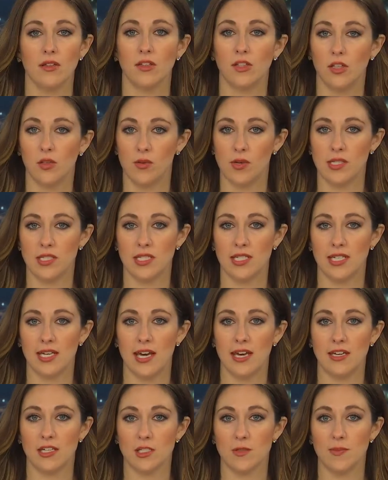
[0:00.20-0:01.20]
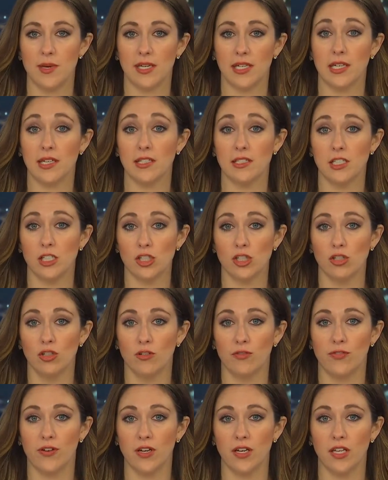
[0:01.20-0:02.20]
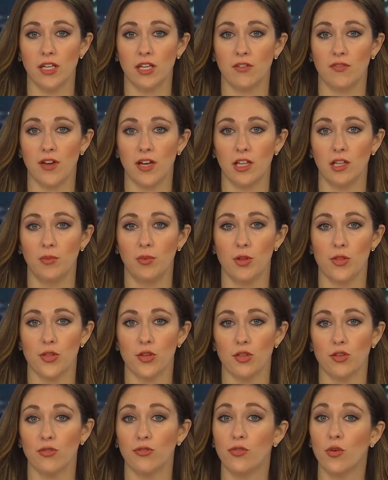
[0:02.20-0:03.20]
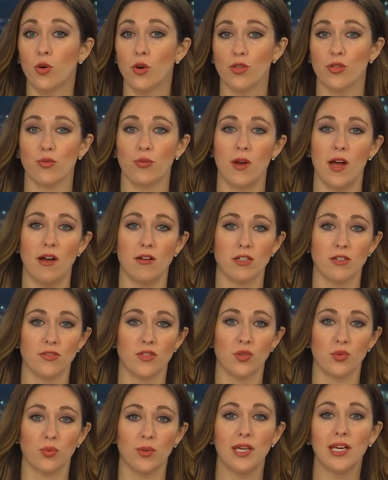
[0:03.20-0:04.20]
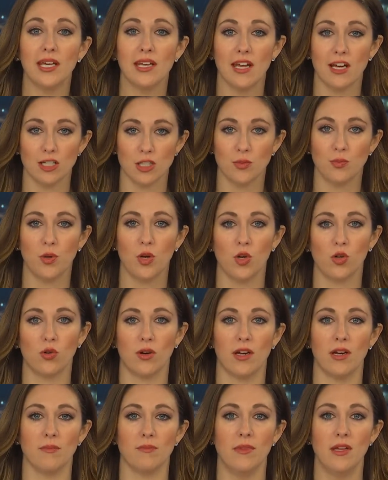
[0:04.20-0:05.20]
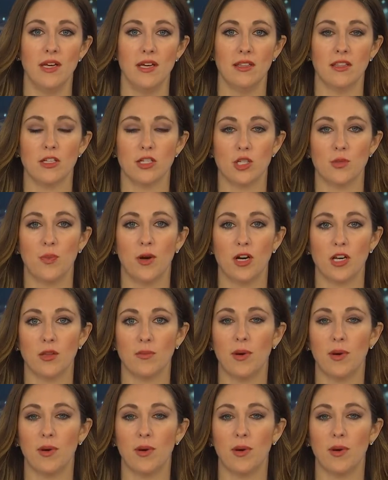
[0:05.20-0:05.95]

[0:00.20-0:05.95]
USDA is making additional funding available through the fourth round of the Reconnect program. This is part of the